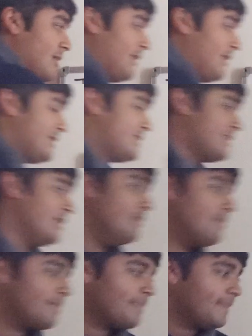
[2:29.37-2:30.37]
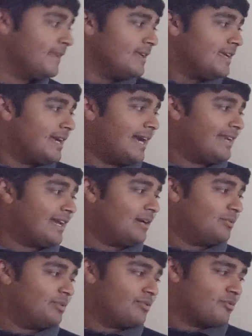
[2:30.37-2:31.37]
Like so. And
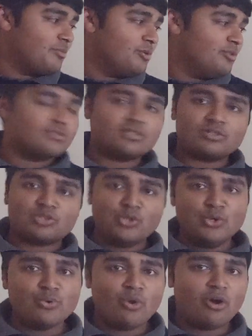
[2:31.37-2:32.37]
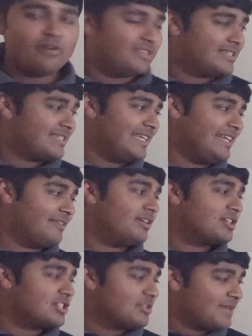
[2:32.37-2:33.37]
now we've removed two of the ceiling
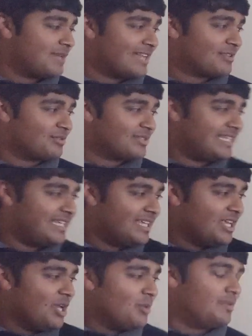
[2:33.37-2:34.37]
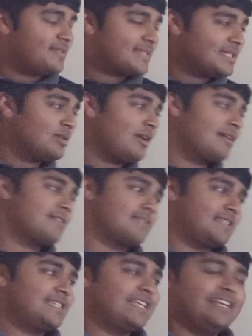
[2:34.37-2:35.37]
functions. But as you'll see, we've still got
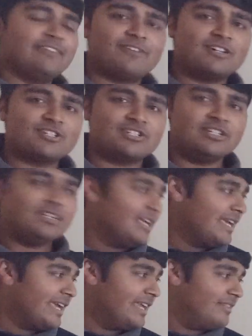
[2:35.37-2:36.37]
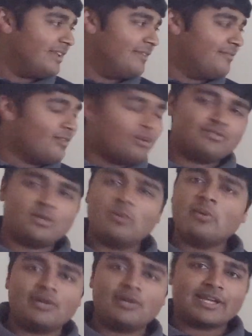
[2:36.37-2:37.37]
another ceiling function in, involved, so
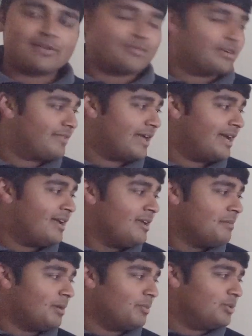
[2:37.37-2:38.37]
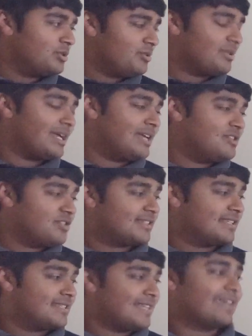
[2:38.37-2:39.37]
we want to get rid of that. But we'll do that in
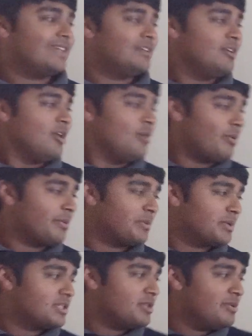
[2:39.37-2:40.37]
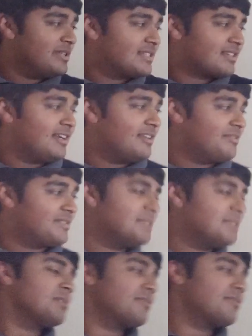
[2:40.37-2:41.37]
just a second. What we want to do is kind of
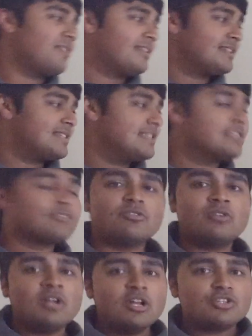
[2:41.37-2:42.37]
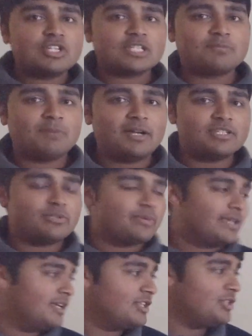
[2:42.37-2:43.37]
simplify this integral just by doing a